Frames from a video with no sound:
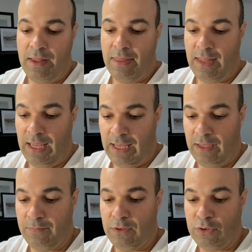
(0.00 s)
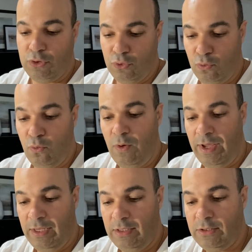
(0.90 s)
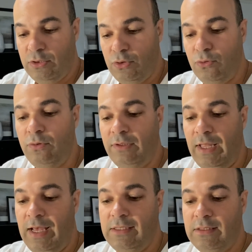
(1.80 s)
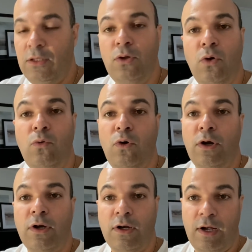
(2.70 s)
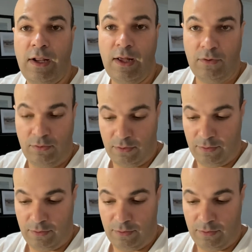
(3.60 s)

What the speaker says: Name two ways to test low water cutout.